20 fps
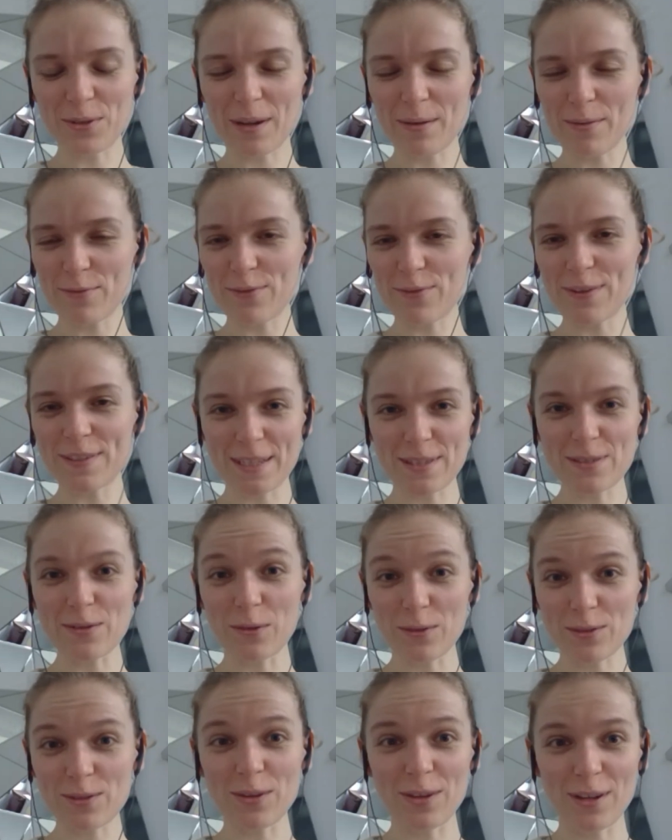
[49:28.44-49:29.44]
Climate Fresk, it's
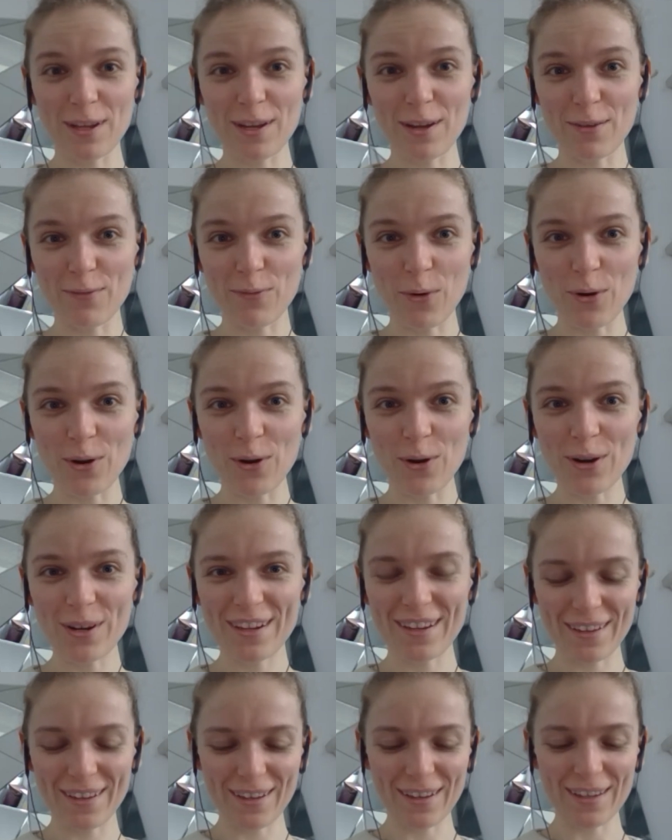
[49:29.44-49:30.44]
also a lot of work
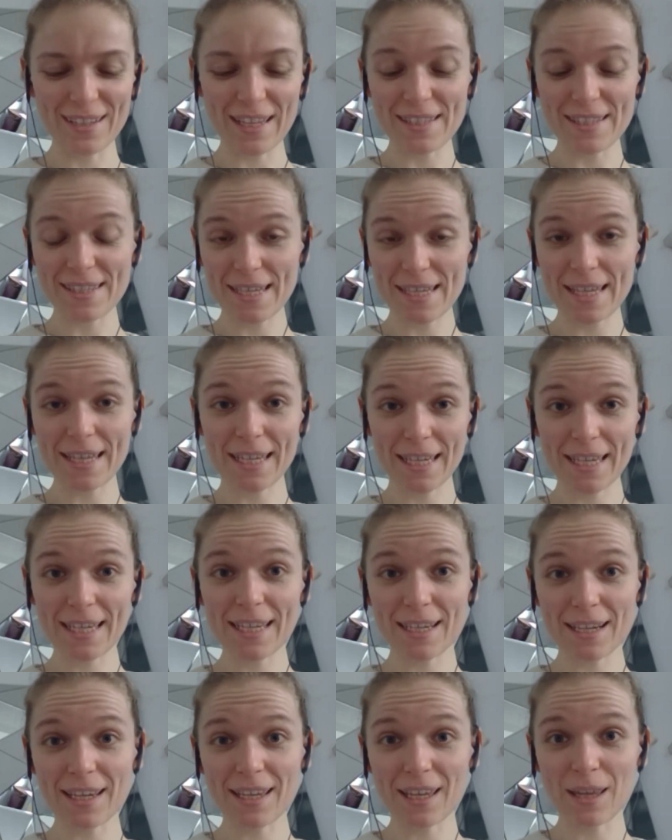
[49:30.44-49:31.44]
that
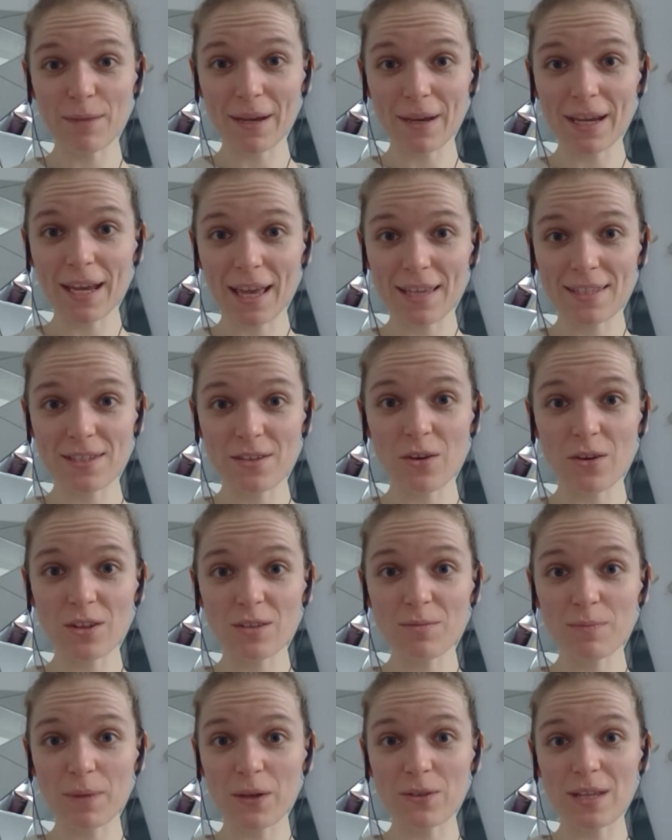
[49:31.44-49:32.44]
Cedric Klingenbeck has
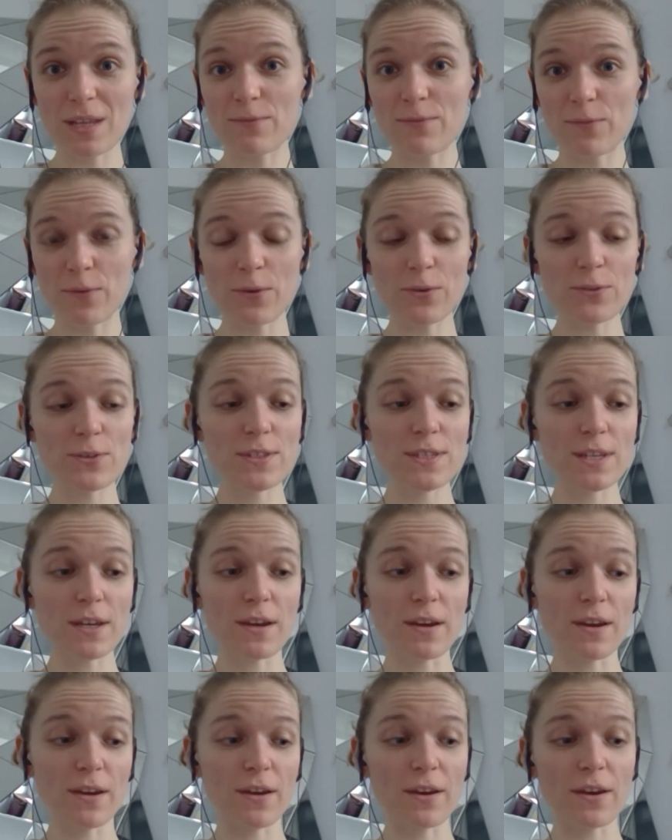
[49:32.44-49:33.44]
done, because at first
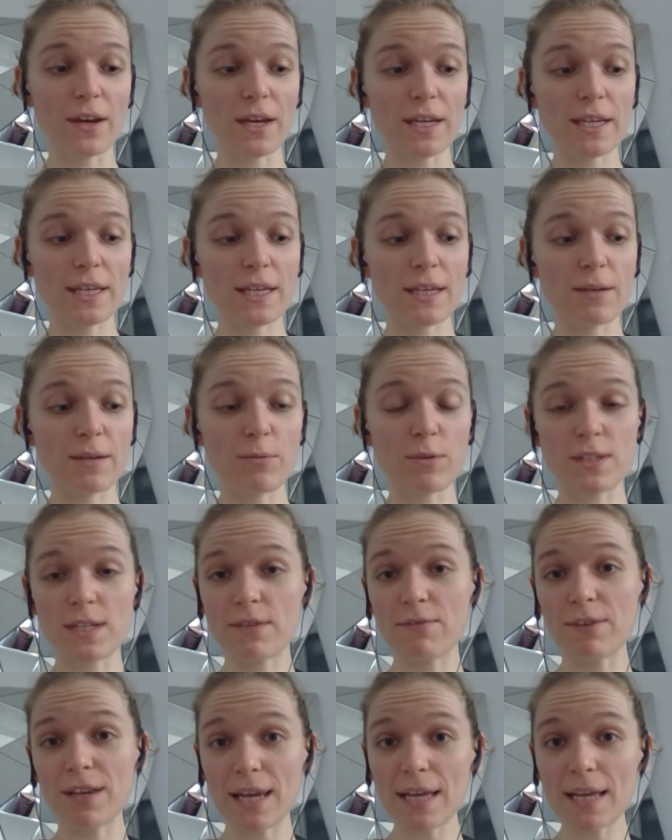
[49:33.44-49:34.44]
he was
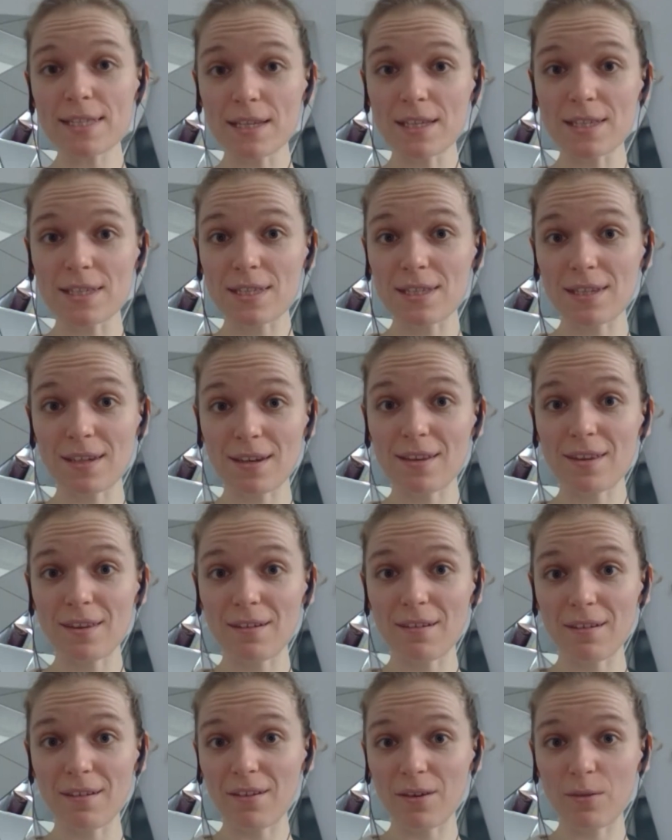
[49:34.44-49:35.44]
giving lessons in
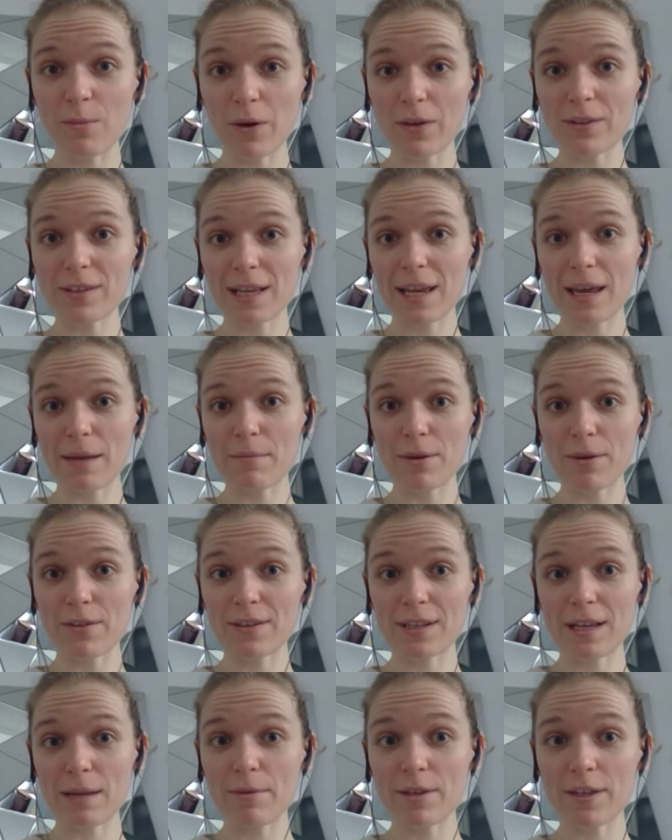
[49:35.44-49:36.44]
about
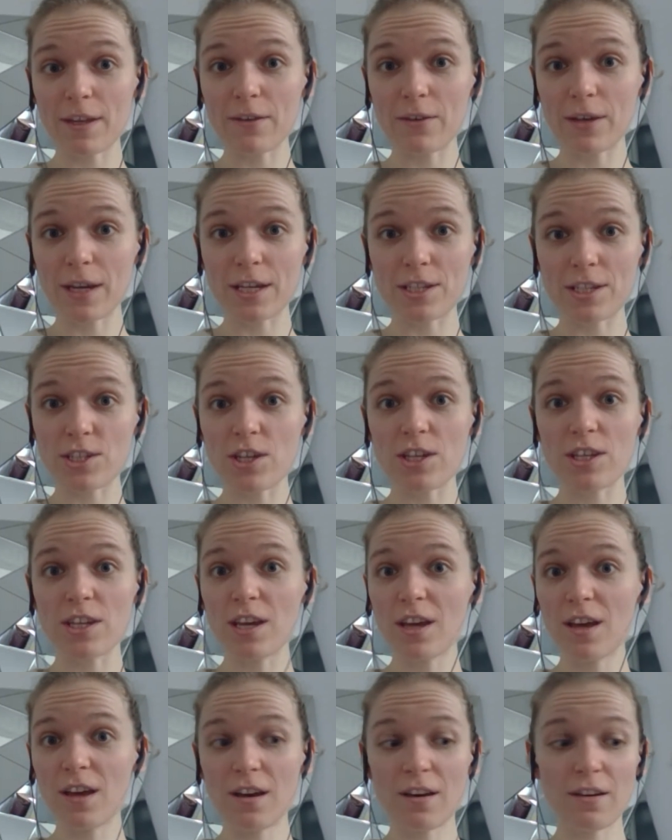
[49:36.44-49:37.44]
climate
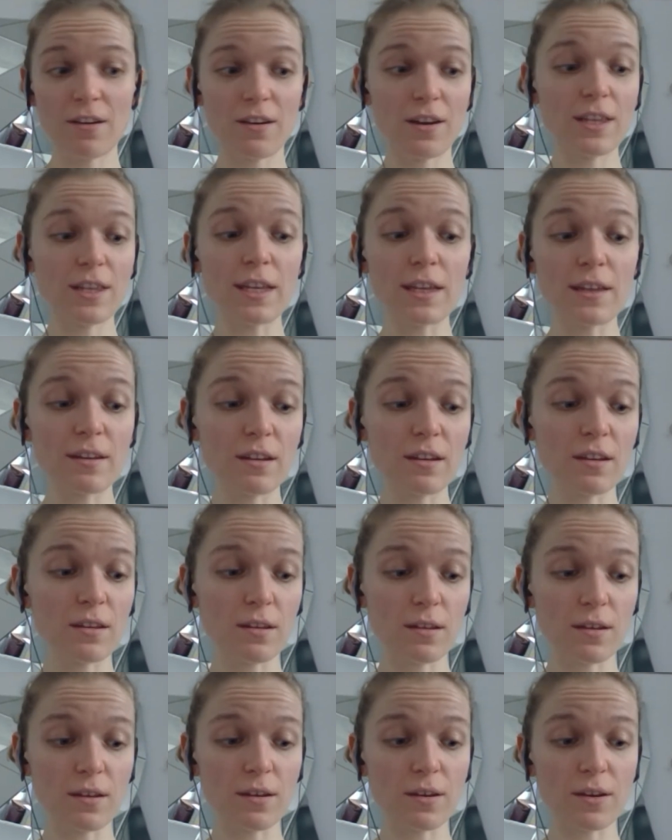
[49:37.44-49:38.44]
education in
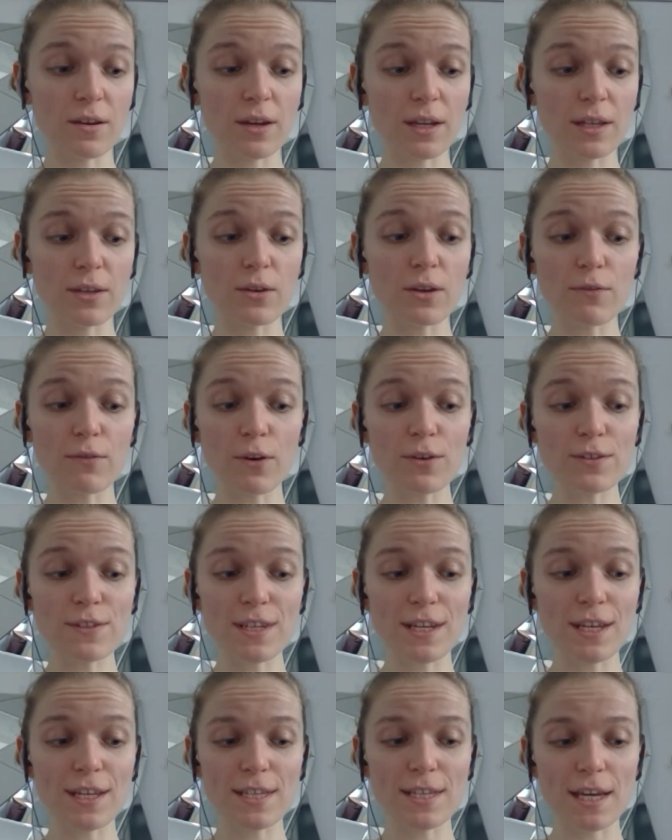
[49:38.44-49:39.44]

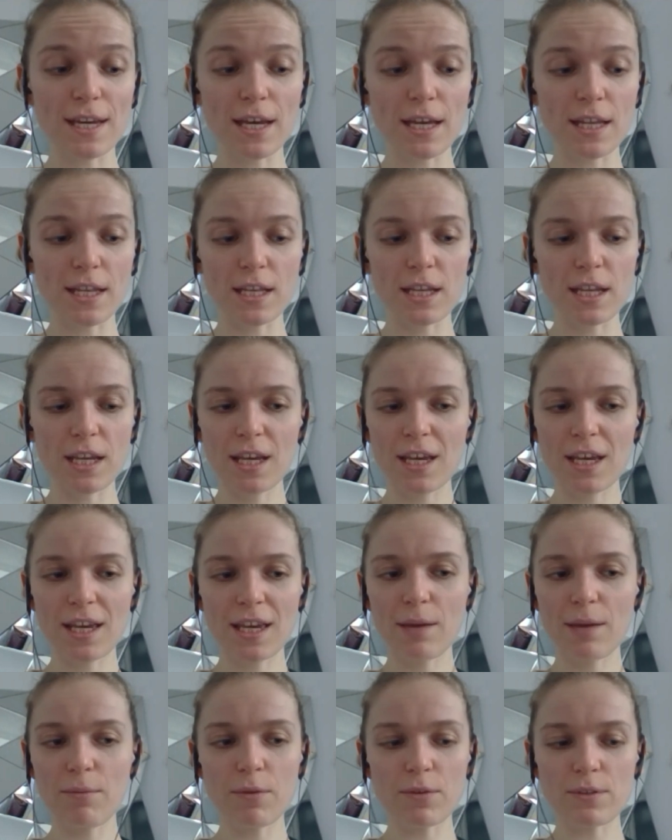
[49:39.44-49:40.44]
universities, and
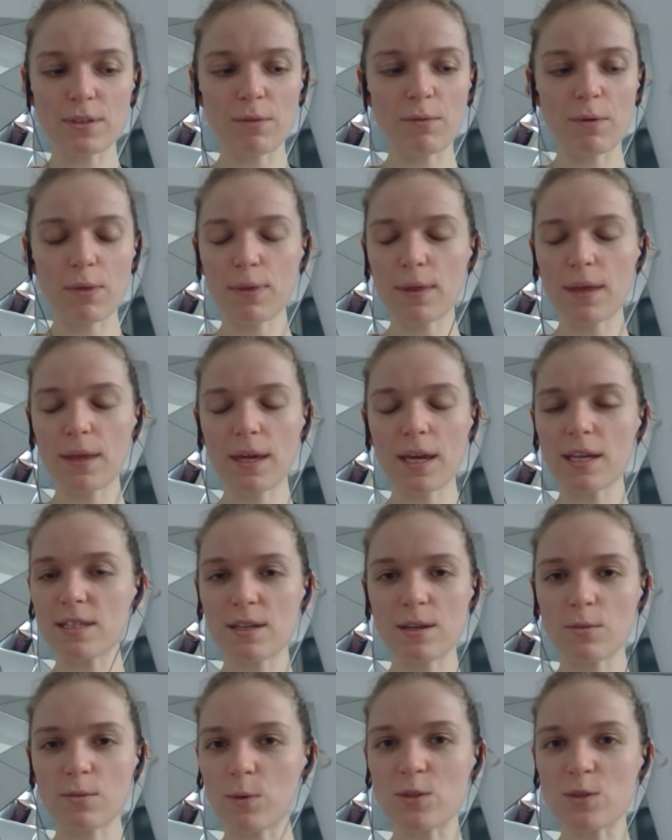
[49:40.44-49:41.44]
was thinking
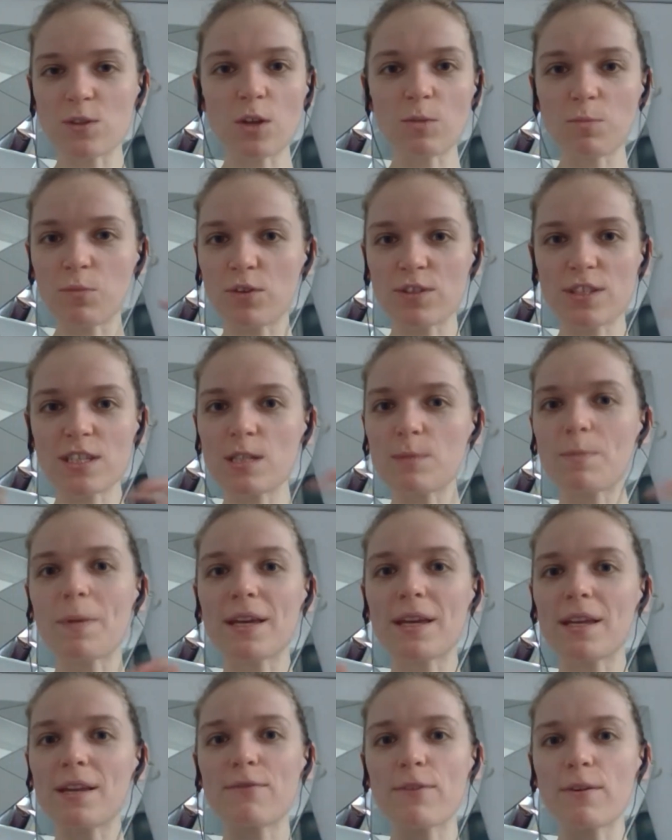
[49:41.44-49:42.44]
it was not
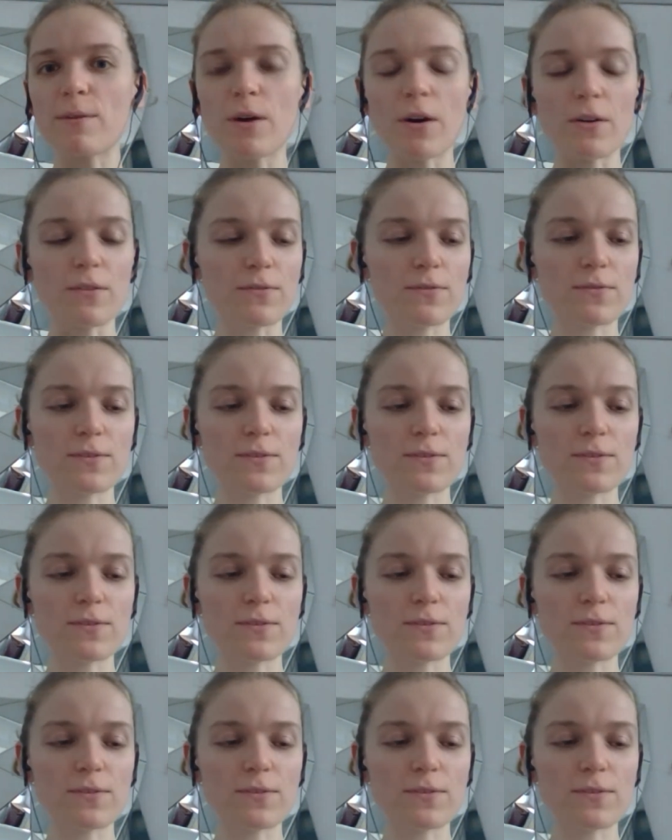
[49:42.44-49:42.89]
participative enough.